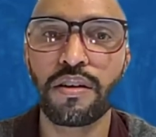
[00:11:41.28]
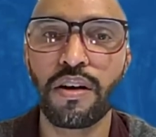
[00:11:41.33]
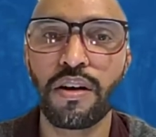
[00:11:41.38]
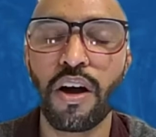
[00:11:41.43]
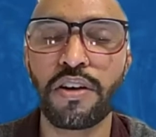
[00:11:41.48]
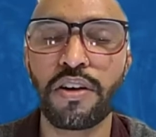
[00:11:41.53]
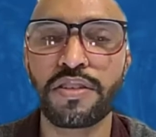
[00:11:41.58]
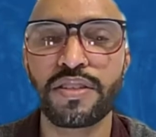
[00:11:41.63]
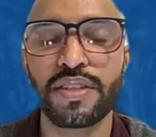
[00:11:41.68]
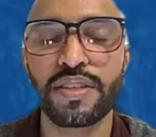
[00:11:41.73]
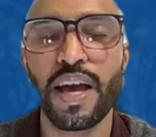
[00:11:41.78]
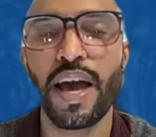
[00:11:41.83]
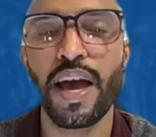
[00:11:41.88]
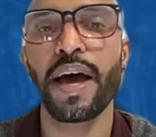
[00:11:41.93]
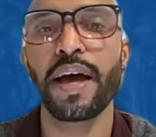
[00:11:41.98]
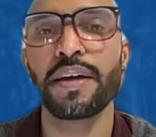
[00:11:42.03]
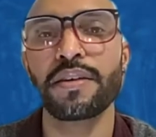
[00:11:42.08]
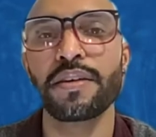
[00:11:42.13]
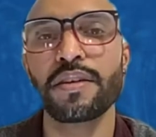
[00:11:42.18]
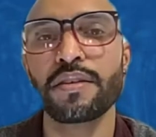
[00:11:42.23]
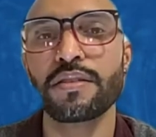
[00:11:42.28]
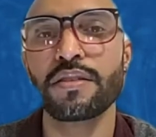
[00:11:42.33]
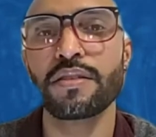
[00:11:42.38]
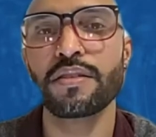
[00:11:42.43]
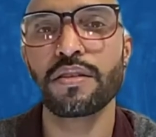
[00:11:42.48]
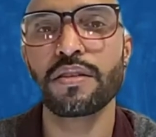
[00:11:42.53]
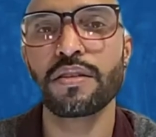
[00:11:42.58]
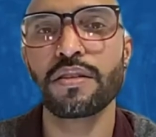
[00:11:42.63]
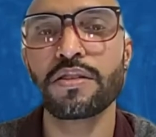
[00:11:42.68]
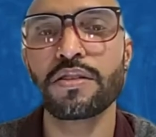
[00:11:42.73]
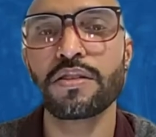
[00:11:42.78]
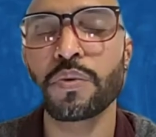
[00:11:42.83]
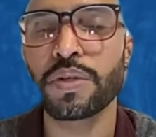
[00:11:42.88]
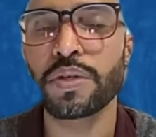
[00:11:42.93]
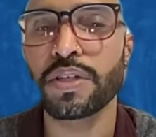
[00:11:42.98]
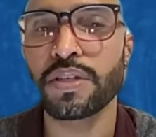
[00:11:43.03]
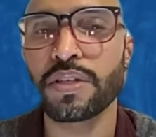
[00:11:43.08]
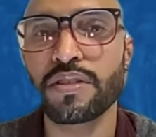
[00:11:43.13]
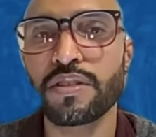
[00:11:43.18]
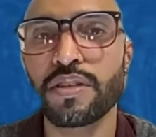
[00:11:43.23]
are sad to an
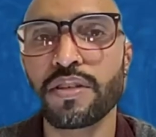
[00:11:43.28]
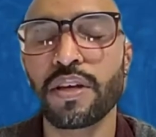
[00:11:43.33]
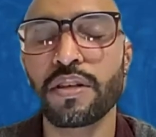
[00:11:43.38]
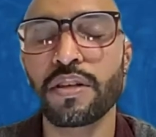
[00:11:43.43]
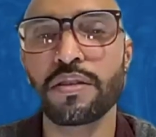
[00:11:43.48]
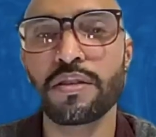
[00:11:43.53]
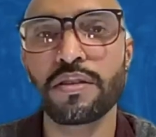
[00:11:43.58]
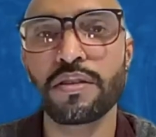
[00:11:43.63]
extent.